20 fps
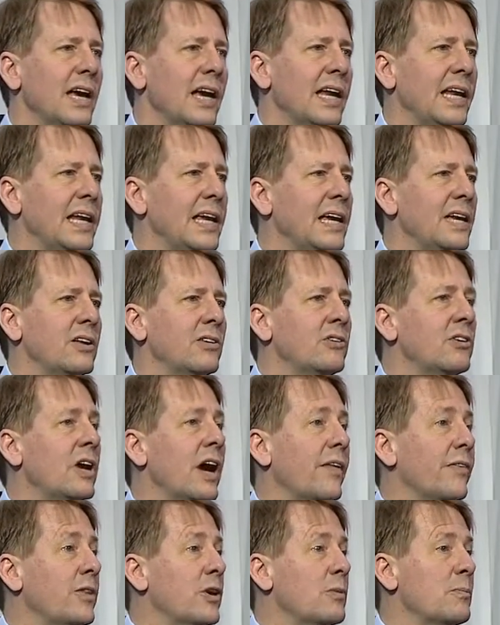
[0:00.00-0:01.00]
and he
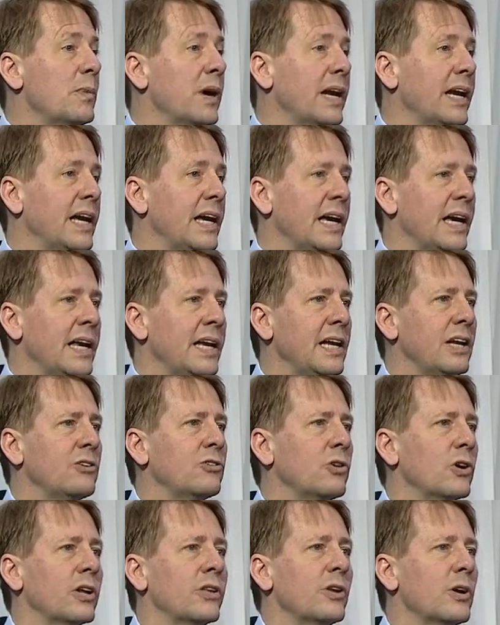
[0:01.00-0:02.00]
got their money, and he
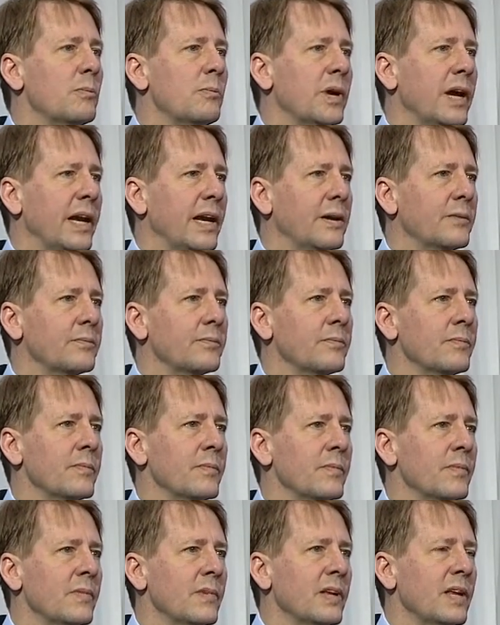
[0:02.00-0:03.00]
took their money.
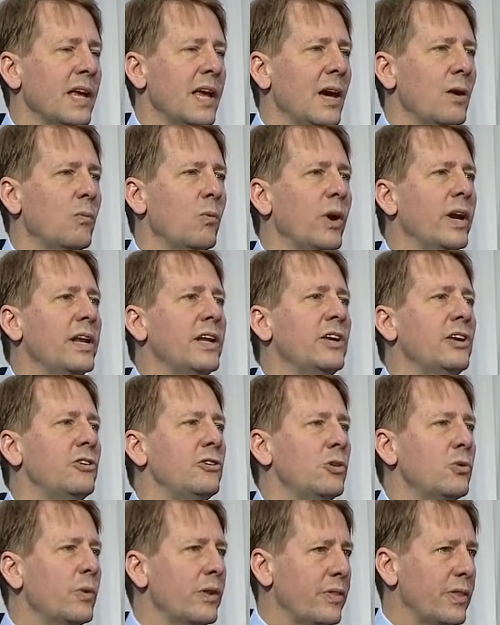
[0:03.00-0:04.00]
And what did he
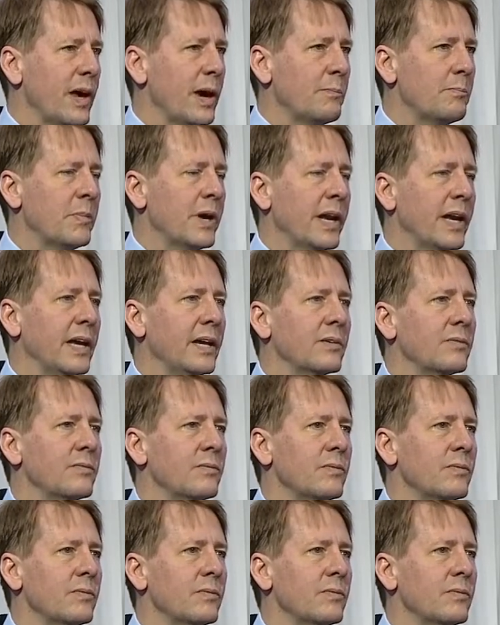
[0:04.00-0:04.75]
do with that money?